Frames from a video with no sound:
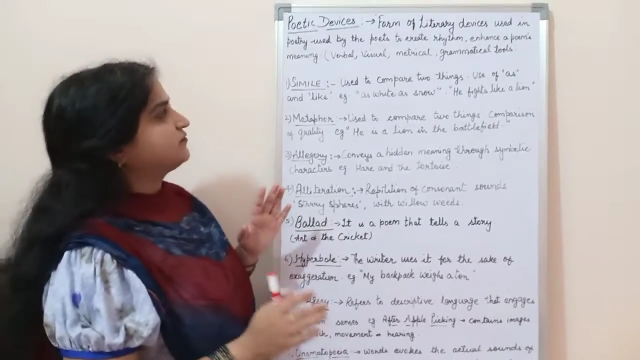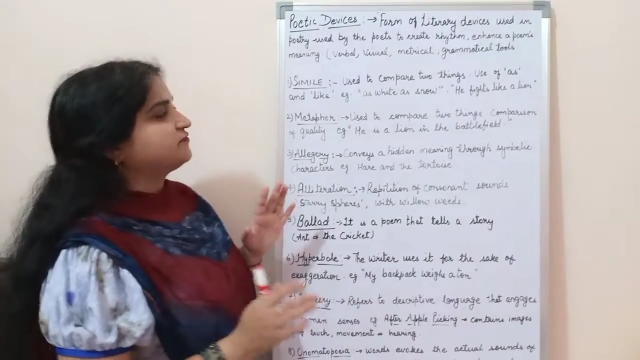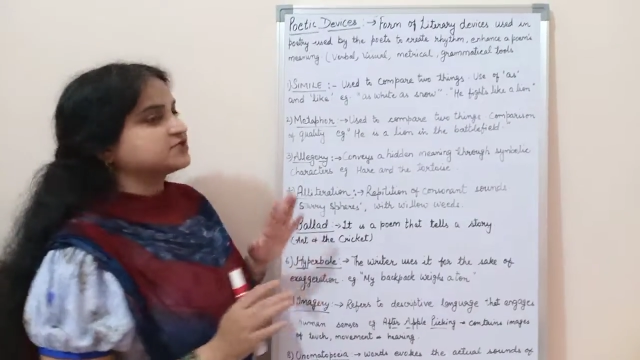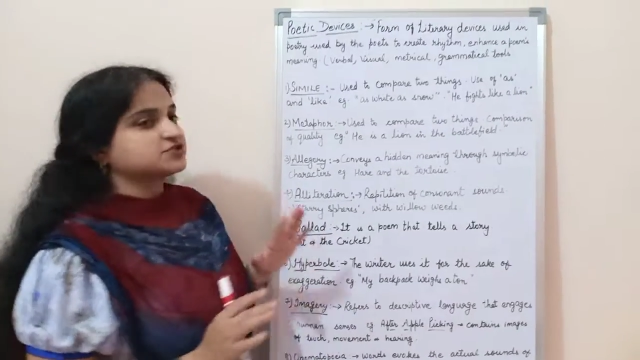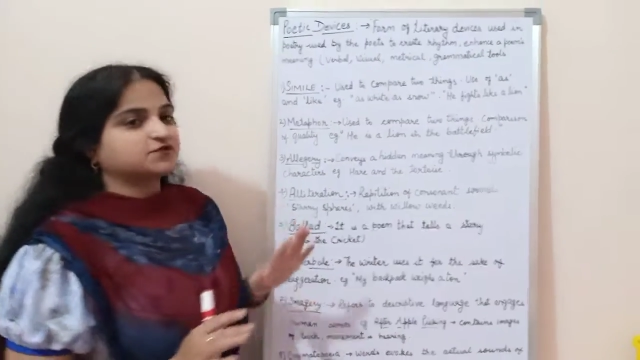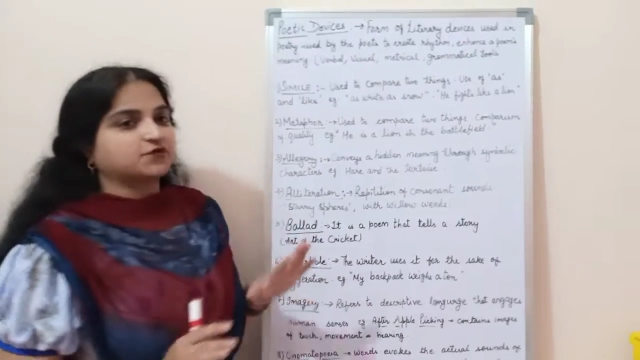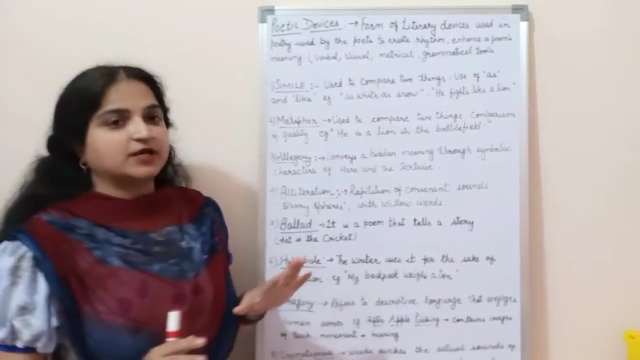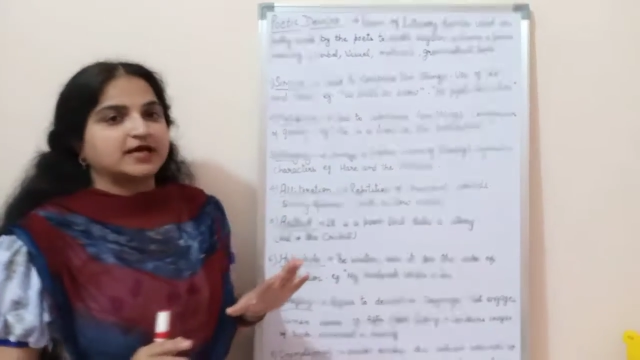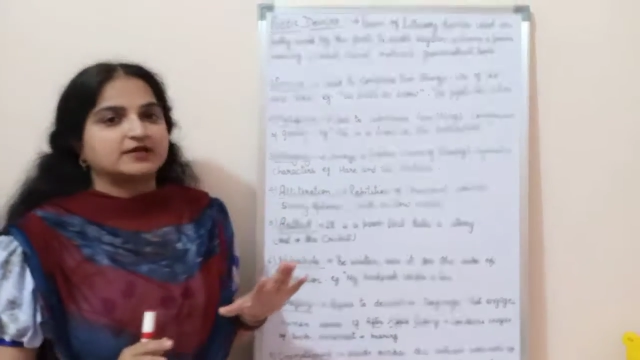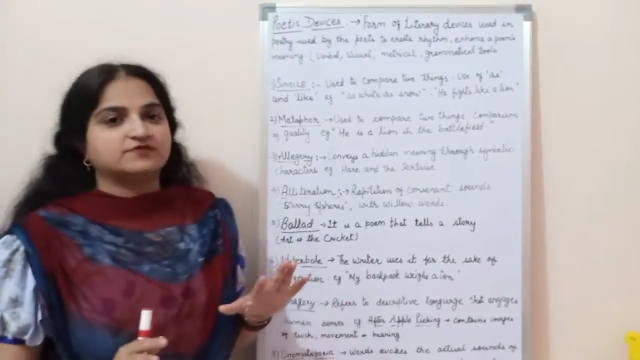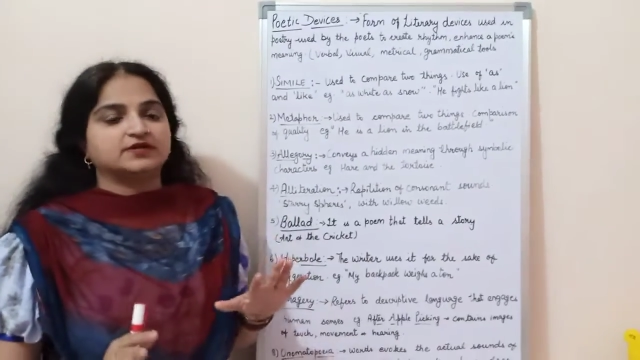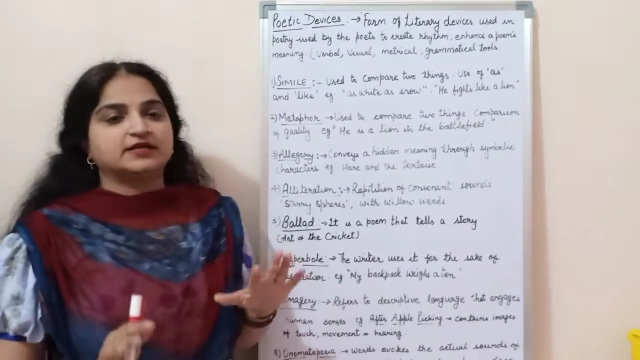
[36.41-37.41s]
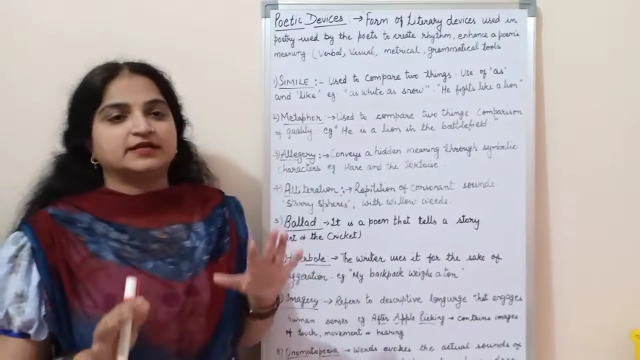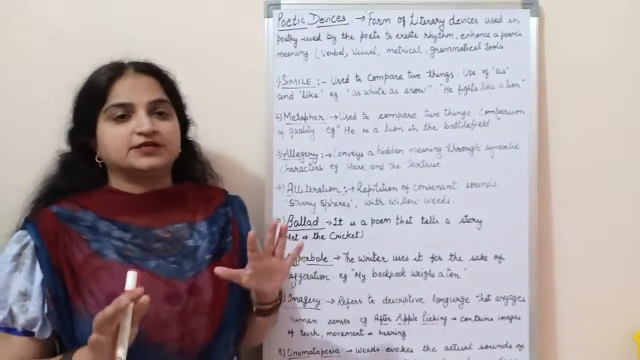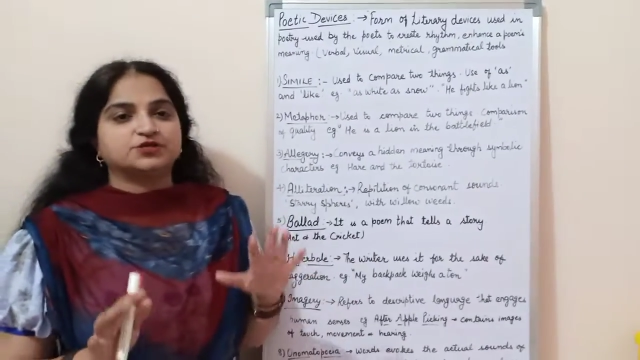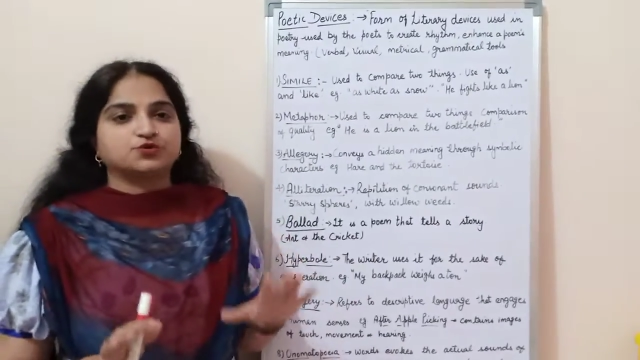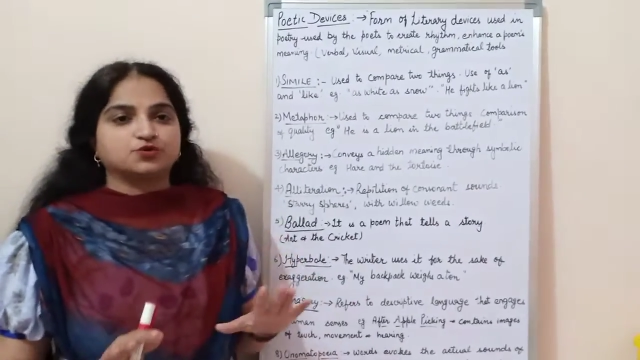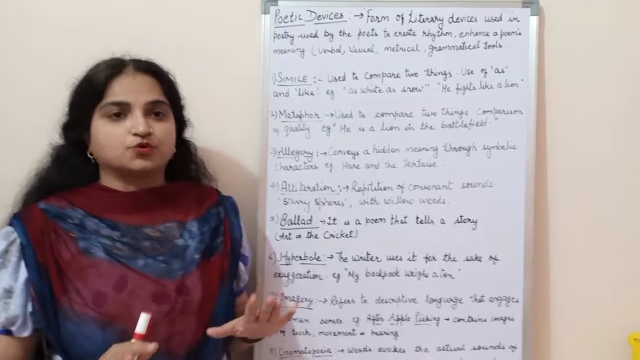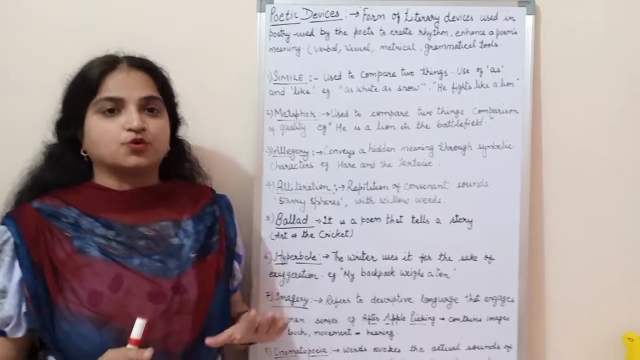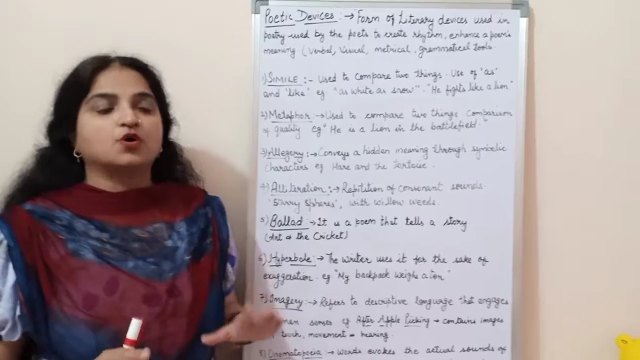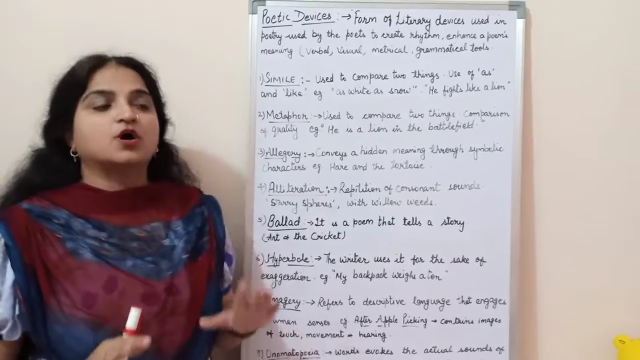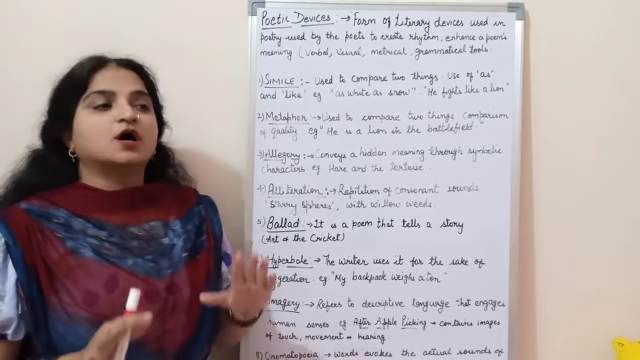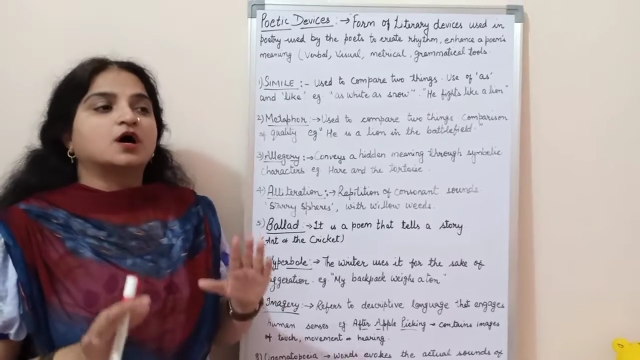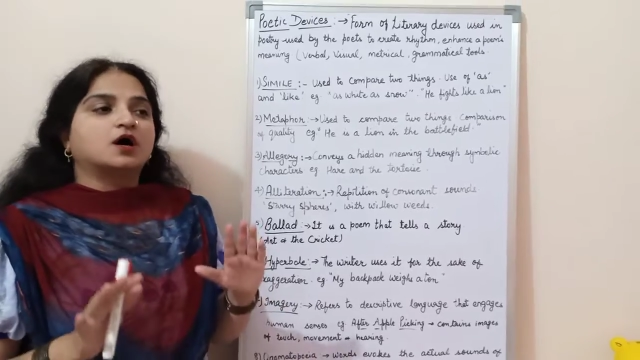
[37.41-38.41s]
first of all I will let you
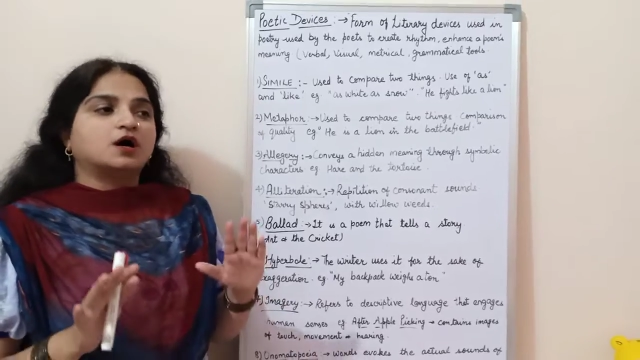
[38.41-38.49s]
know